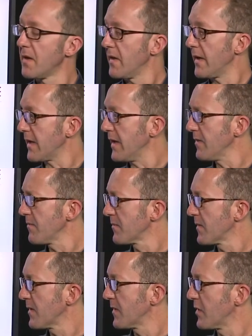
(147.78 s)
Again,
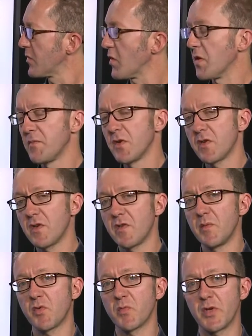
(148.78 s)
this obviously
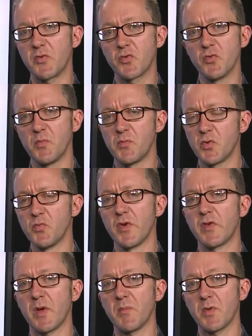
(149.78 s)
seems to be true. You
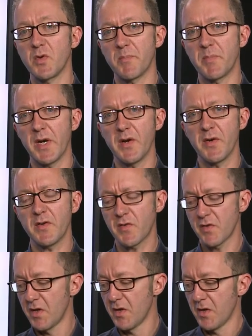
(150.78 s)
resemble your
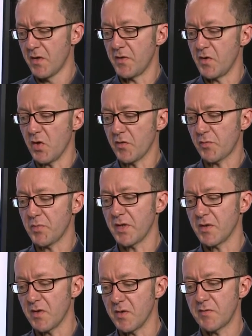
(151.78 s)
parents. The
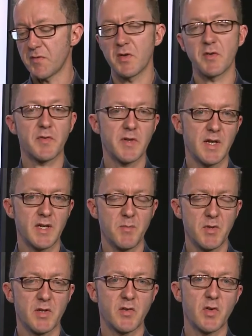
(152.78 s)
offspring of an
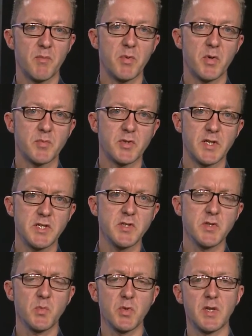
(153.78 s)
animal in some
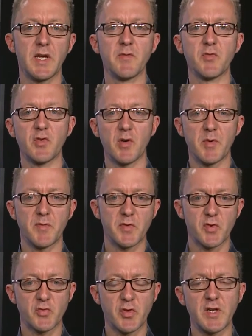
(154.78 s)
population will have some of
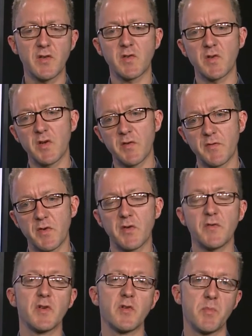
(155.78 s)
the traits
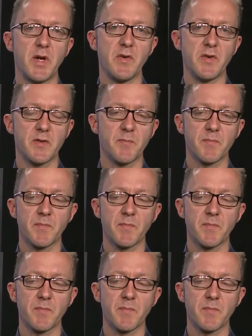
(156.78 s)
of its parent.